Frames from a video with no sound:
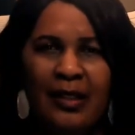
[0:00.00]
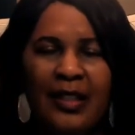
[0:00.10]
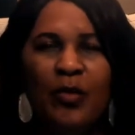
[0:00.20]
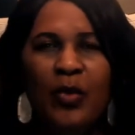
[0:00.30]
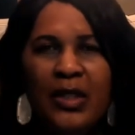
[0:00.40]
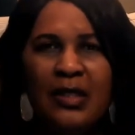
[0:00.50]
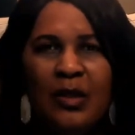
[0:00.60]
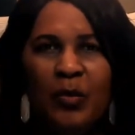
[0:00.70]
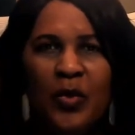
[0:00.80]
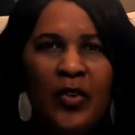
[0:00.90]
He wants to
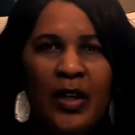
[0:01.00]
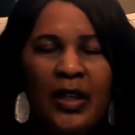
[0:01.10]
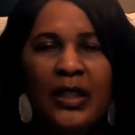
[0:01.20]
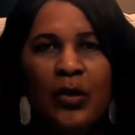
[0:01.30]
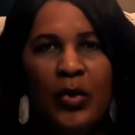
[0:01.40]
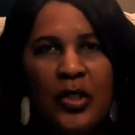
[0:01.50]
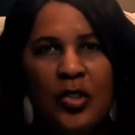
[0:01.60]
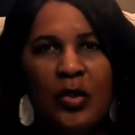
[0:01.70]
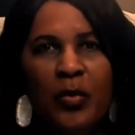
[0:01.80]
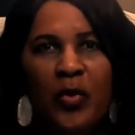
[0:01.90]
move on. He wants
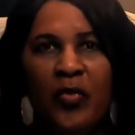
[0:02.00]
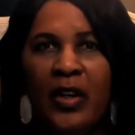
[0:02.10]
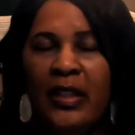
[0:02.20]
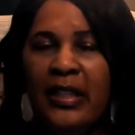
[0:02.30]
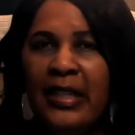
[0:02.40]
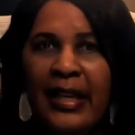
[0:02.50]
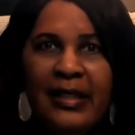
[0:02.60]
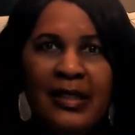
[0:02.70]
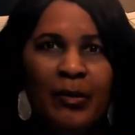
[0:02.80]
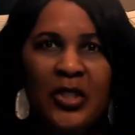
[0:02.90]
you to move on. He
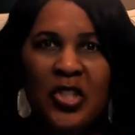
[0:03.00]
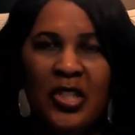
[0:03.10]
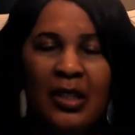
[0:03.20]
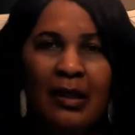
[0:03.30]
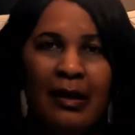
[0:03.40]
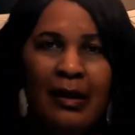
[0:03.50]
has him a chick.